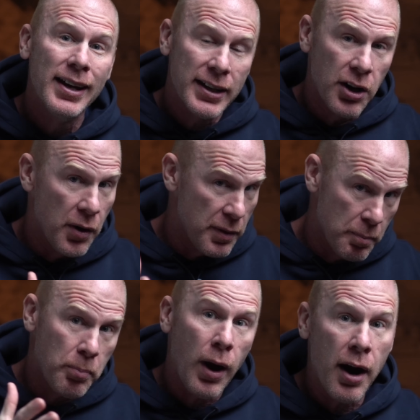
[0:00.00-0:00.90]
you know,
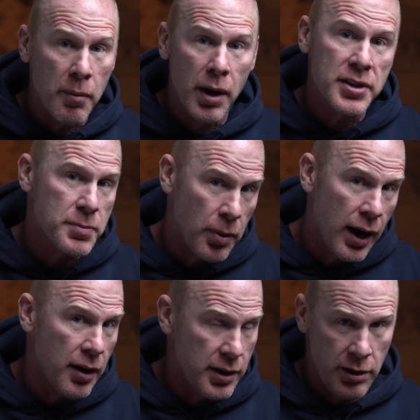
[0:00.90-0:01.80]
in prior months,
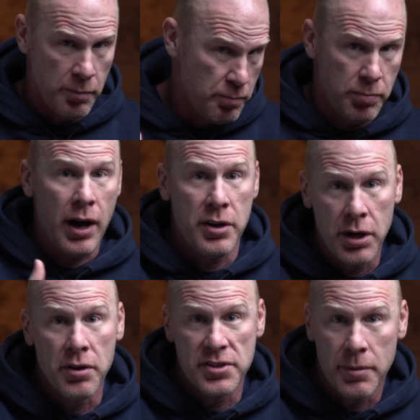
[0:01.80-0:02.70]
prior, you know, prior
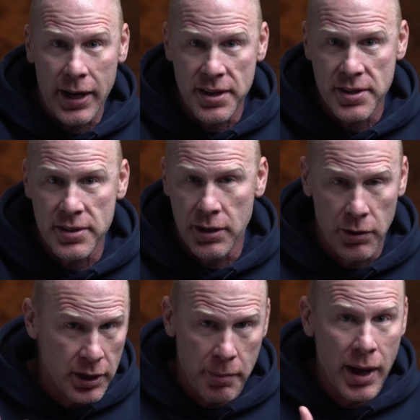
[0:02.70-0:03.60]
year in some cases, you know,
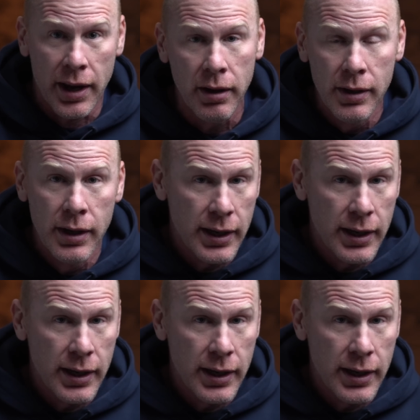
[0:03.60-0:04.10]
look at Meta.